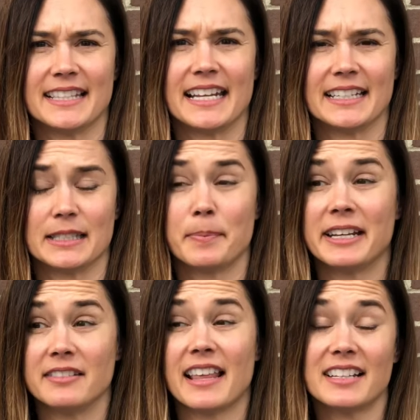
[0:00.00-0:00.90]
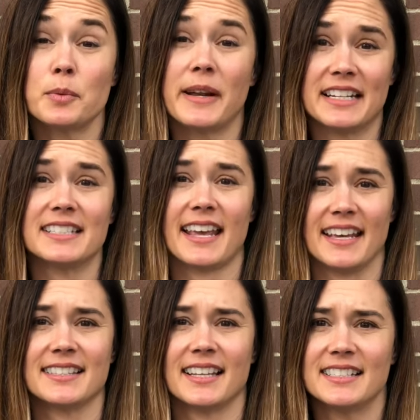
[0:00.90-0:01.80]
things, but that's what it
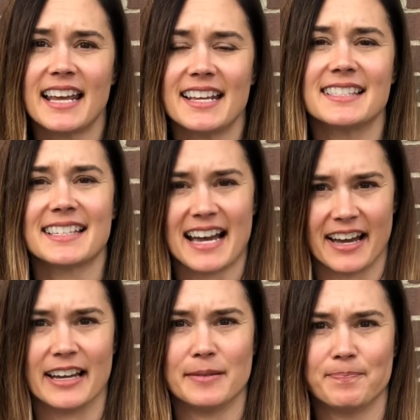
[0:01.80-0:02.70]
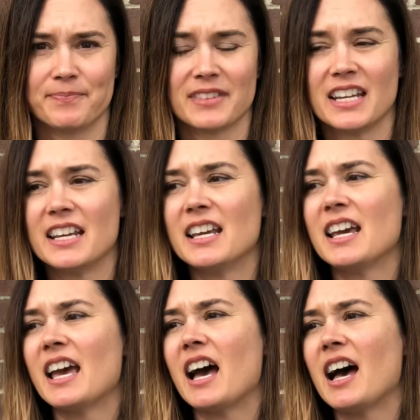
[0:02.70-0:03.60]
takes. It takes time.
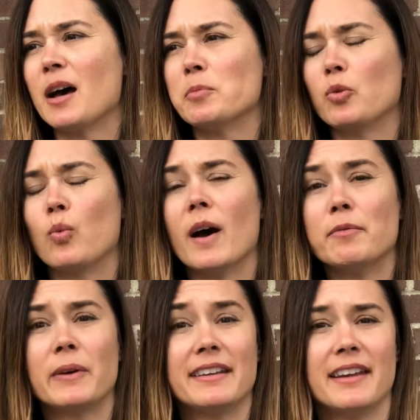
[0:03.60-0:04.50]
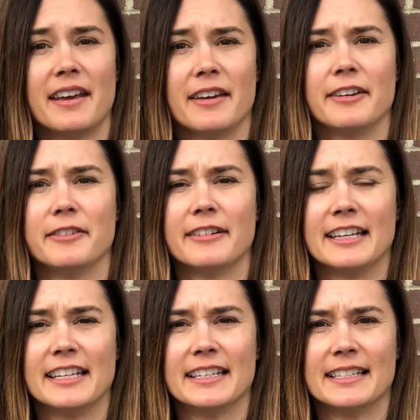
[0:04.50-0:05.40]
What we know
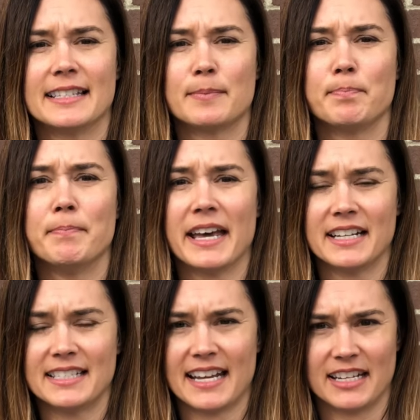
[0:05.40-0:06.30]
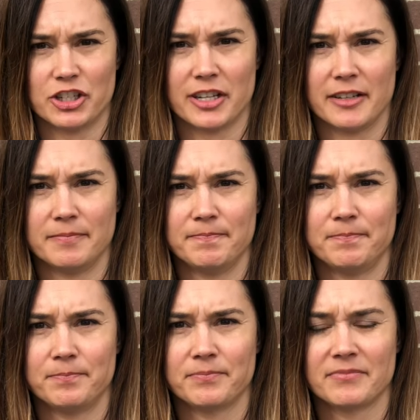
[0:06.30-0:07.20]
is meditation
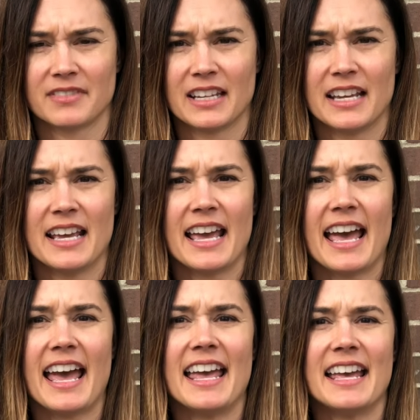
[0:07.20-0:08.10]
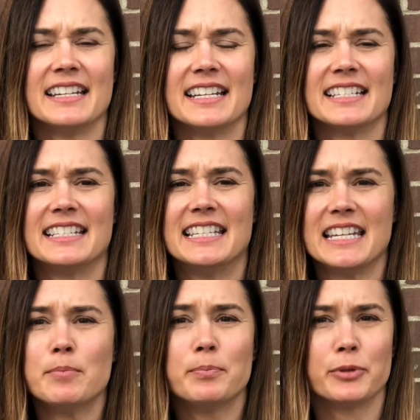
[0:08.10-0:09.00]
and
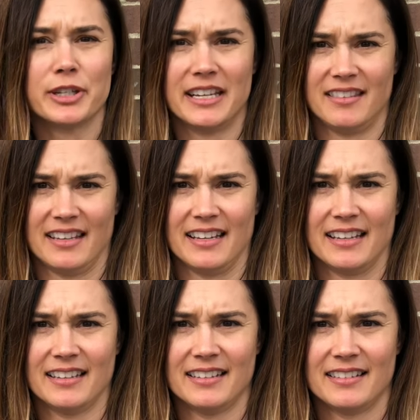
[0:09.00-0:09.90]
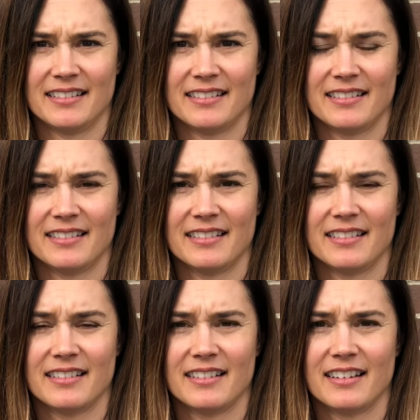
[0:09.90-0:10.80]
deep breathing
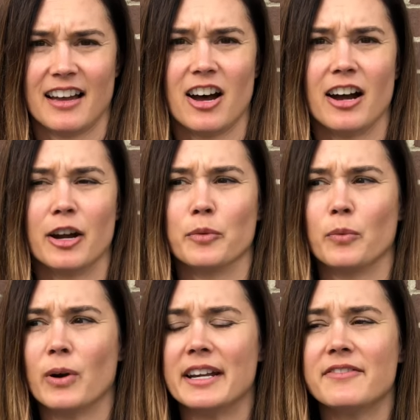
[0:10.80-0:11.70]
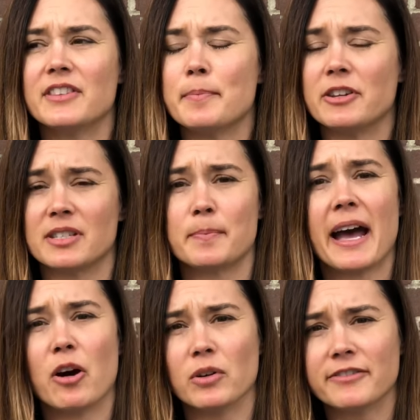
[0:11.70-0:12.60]
are one of the most
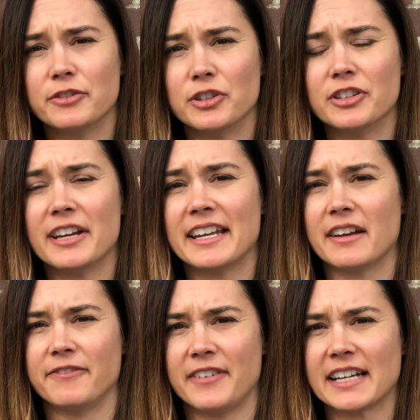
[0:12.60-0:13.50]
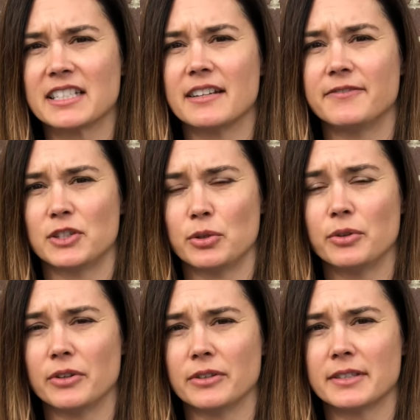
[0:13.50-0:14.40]
powerful and effective
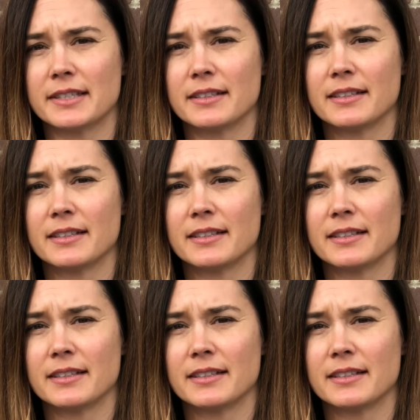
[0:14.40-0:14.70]
tools,